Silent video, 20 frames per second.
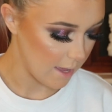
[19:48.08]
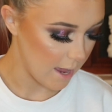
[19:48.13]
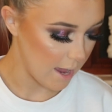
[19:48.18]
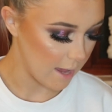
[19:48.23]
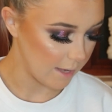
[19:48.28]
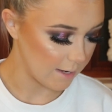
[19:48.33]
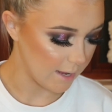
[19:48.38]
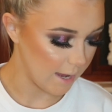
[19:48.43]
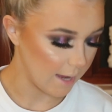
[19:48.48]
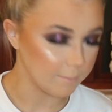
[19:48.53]

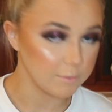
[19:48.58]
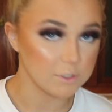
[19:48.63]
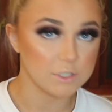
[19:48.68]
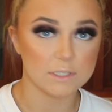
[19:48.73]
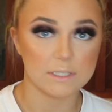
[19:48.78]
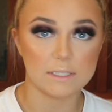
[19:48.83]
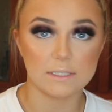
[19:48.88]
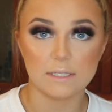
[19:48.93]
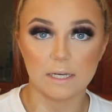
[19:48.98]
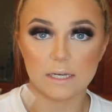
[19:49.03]
and I'm just
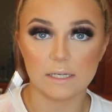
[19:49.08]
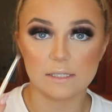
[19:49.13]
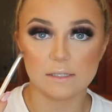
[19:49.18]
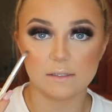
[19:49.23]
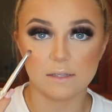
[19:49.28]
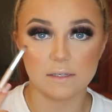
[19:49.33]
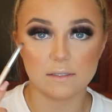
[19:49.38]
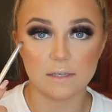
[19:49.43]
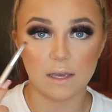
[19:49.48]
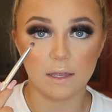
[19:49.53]
gonna dust
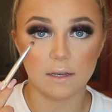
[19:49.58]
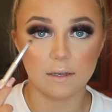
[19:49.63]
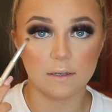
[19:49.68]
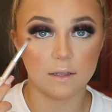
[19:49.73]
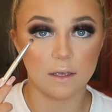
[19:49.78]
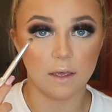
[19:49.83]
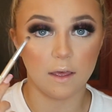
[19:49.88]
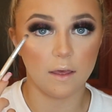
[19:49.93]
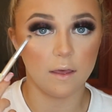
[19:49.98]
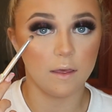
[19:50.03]
this
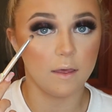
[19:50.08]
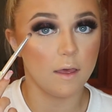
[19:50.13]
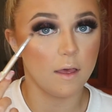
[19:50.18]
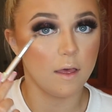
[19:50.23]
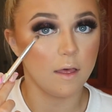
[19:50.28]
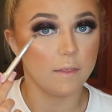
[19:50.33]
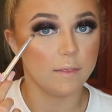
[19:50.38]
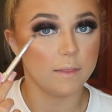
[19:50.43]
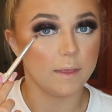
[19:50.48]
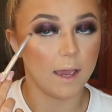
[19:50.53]
under
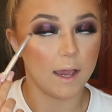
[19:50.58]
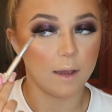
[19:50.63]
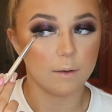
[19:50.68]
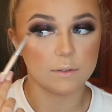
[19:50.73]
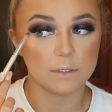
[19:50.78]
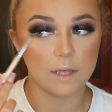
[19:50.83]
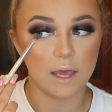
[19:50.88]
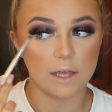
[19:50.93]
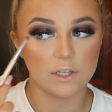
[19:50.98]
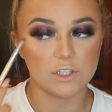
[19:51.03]
the
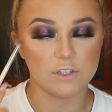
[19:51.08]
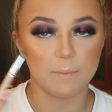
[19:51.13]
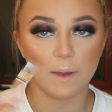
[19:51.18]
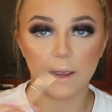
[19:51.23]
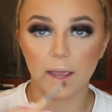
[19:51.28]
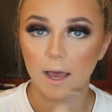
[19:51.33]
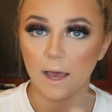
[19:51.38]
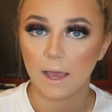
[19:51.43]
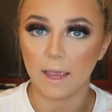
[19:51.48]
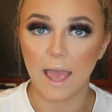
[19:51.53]
outer edge of
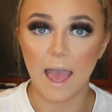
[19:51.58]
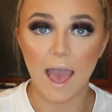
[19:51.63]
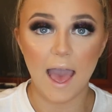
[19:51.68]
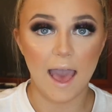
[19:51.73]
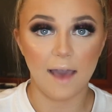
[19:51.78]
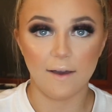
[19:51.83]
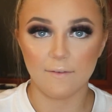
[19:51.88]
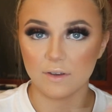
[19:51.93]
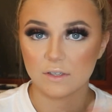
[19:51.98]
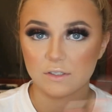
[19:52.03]
my eye
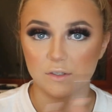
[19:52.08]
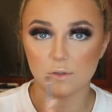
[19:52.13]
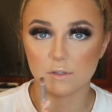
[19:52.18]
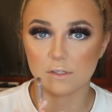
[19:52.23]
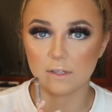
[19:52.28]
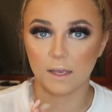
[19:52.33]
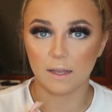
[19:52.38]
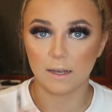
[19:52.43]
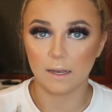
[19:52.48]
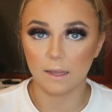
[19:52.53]
ever so
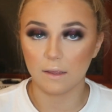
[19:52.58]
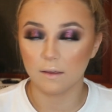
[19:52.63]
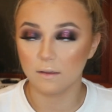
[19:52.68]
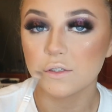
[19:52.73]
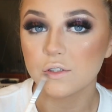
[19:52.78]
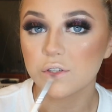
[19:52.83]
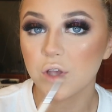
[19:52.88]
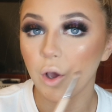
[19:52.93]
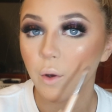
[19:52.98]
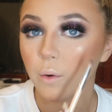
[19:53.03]
slightly.
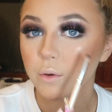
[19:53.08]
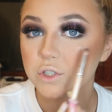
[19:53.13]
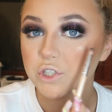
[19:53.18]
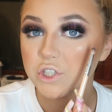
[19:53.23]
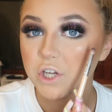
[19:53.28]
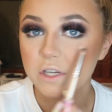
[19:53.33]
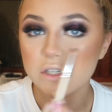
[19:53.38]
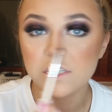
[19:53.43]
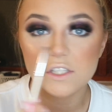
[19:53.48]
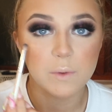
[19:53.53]
So
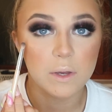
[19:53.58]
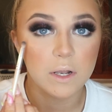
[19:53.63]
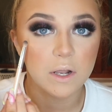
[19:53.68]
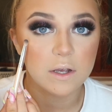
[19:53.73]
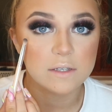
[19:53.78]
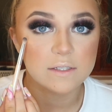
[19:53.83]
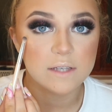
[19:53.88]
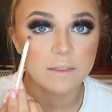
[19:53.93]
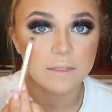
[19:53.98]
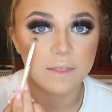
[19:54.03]
just so it
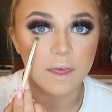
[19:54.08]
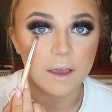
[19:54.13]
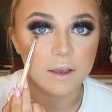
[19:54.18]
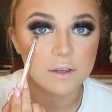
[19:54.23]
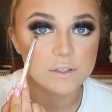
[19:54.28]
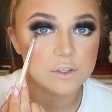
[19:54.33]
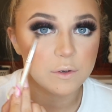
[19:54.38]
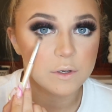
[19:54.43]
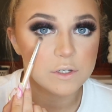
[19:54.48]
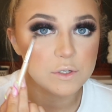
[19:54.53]
looks like
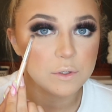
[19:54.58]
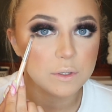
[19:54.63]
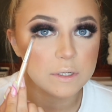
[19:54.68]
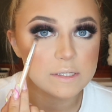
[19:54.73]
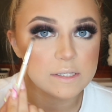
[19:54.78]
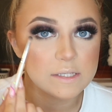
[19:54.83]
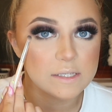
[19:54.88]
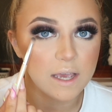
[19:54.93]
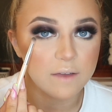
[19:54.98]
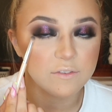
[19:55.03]
that. So as you
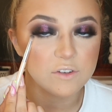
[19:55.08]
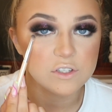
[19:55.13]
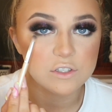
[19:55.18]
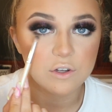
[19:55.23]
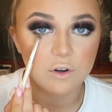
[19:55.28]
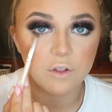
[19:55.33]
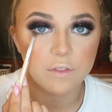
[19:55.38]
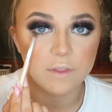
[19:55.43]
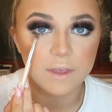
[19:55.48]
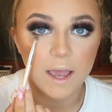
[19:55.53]
can see, I've just
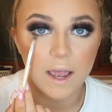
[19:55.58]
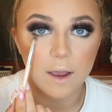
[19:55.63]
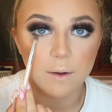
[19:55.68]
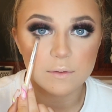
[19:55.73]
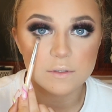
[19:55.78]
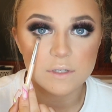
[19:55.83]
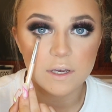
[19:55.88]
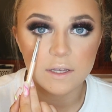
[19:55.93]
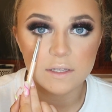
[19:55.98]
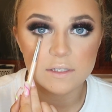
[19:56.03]
gone on the
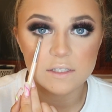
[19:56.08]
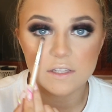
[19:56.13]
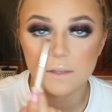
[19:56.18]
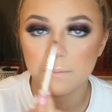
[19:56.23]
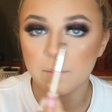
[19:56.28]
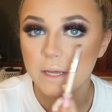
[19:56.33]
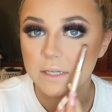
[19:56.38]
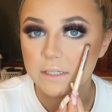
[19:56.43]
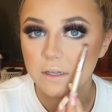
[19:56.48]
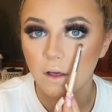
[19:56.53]
outer into the
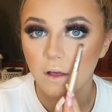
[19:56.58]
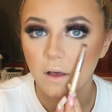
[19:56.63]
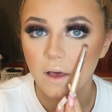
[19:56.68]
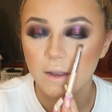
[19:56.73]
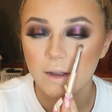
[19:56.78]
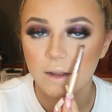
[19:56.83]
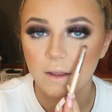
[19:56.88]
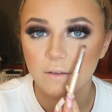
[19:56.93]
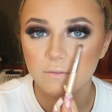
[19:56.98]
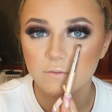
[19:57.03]
middle,
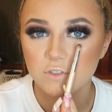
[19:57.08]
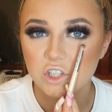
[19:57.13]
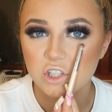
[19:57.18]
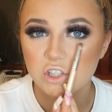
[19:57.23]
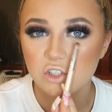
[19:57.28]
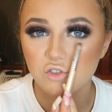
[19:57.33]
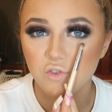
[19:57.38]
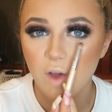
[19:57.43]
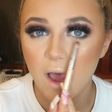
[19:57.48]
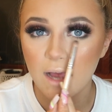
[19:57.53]
and I
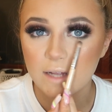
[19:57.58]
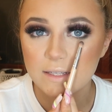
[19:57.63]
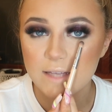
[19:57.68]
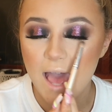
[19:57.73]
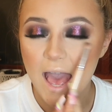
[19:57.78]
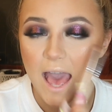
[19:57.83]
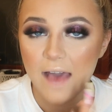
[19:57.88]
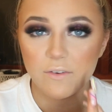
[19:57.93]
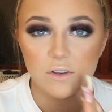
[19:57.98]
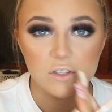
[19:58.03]
just dragged it
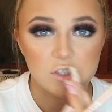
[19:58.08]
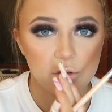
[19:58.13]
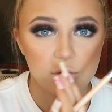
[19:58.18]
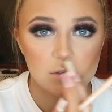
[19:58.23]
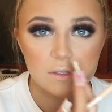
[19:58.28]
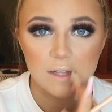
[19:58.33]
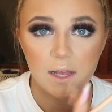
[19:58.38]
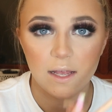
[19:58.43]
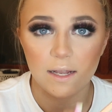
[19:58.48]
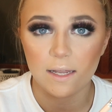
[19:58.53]
ever so
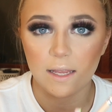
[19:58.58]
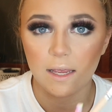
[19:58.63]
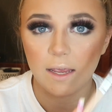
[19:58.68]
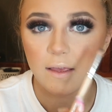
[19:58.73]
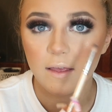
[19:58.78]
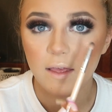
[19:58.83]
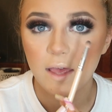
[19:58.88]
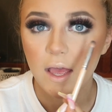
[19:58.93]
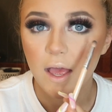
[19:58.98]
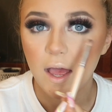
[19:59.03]
slightly
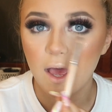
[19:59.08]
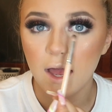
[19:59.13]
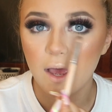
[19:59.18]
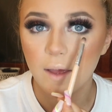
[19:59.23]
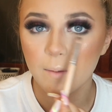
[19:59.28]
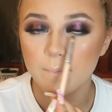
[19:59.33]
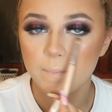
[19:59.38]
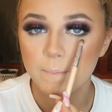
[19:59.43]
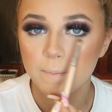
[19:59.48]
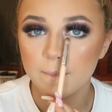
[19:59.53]

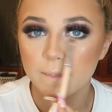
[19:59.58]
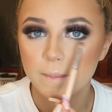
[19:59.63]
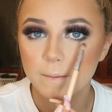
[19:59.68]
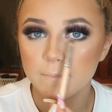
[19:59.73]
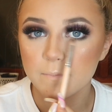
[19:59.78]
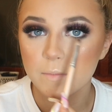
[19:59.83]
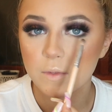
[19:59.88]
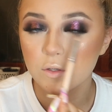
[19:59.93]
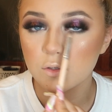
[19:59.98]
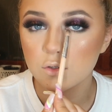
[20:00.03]

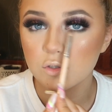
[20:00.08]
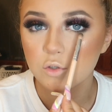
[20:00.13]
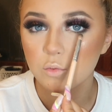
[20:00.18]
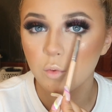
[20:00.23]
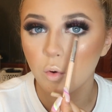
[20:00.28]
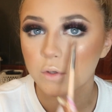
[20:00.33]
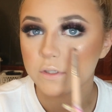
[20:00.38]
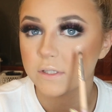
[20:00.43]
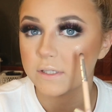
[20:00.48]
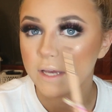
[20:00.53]

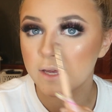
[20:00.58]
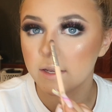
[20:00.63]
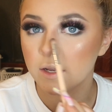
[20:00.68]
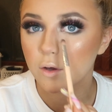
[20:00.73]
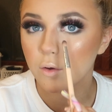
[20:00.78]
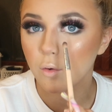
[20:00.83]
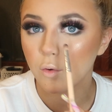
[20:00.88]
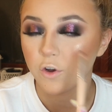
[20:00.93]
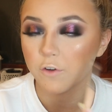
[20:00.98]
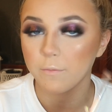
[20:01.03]
towards the inner
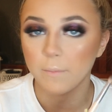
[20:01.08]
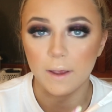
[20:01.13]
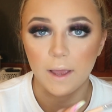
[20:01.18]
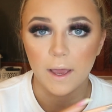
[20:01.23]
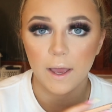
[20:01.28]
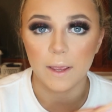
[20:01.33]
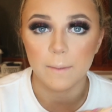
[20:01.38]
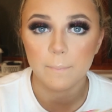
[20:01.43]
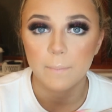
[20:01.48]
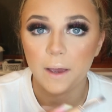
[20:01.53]
corner of my
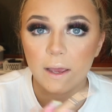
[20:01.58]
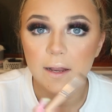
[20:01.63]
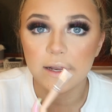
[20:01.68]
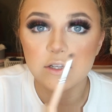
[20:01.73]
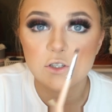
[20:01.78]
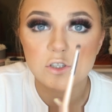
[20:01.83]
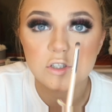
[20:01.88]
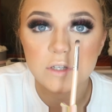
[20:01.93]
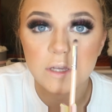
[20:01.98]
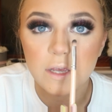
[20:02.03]
eye, but I
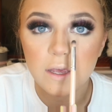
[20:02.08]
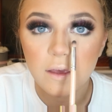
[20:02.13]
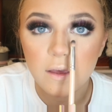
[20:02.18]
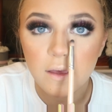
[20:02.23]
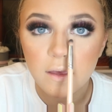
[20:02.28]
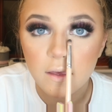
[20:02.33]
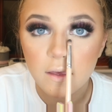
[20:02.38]
literally,